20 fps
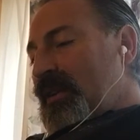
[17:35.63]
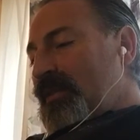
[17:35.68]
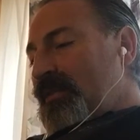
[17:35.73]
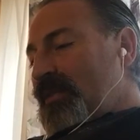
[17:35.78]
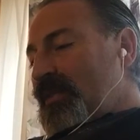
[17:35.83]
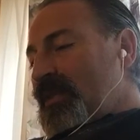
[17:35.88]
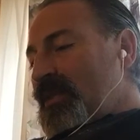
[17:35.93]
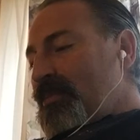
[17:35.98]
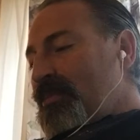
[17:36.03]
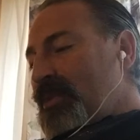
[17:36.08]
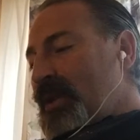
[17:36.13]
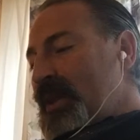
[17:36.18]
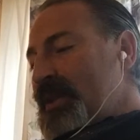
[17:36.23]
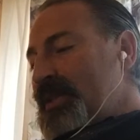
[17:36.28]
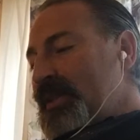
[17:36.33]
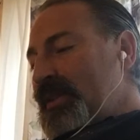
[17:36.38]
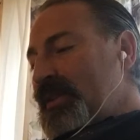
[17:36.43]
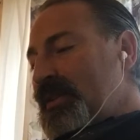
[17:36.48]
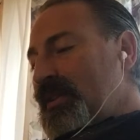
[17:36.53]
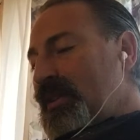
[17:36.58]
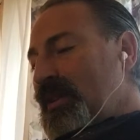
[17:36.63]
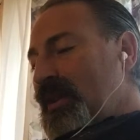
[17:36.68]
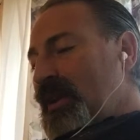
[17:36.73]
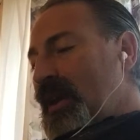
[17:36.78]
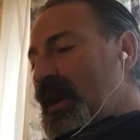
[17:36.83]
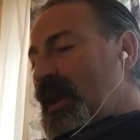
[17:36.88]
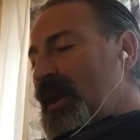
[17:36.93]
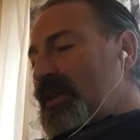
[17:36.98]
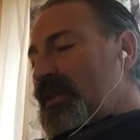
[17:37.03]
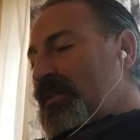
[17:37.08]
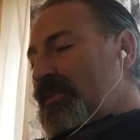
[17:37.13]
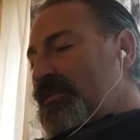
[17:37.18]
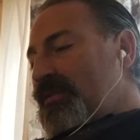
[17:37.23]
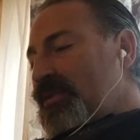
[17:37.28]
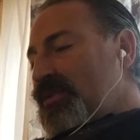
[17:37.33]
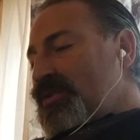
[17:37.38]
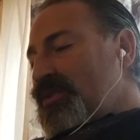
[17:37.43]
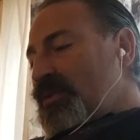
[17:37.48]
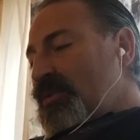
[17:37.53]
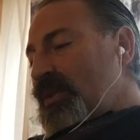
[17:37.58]
for the present and the
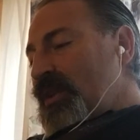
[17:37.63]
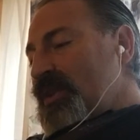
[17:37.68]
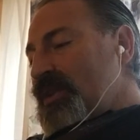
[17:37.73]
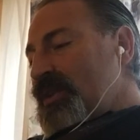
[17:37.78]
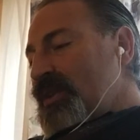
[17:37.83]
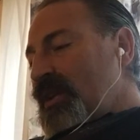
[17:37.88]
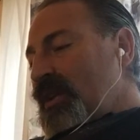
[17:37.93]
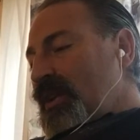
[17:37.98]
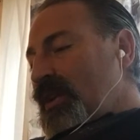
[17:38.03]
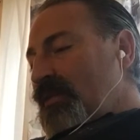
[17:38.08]
future ones,